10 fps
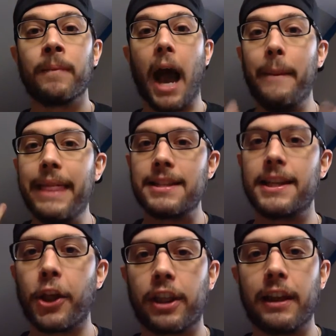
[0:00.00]
And that's
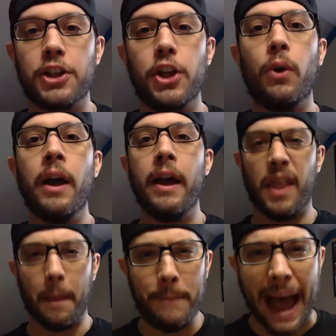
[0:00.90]
the other thing, too.
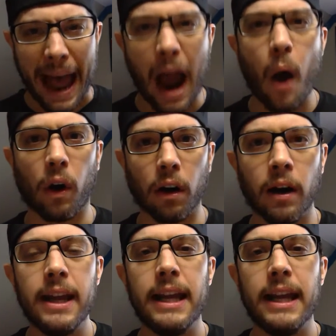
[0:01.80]
The power